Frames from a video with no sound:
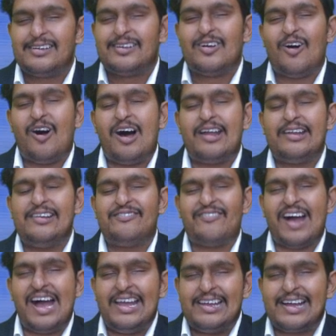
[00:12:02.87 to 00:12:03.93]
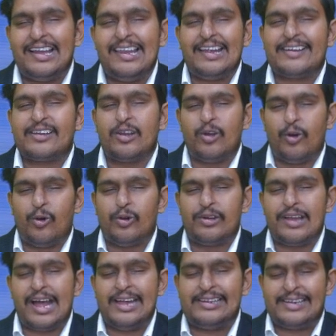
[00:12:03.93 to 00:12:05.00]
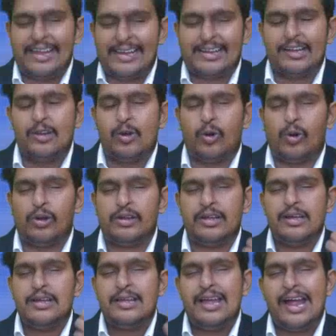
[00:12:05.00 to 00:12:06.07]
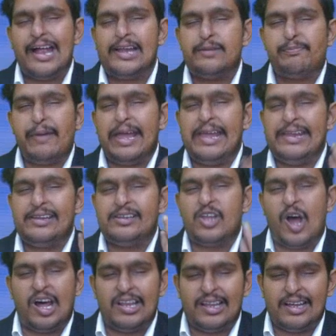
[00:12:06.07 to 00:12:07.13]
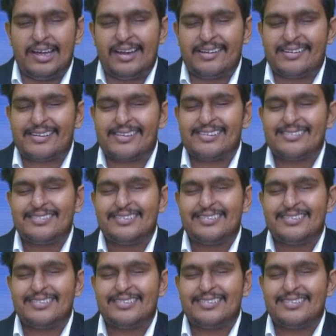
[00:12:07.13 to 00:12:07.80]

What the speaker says: or if I collect loan, I take a loan and pay in dollars,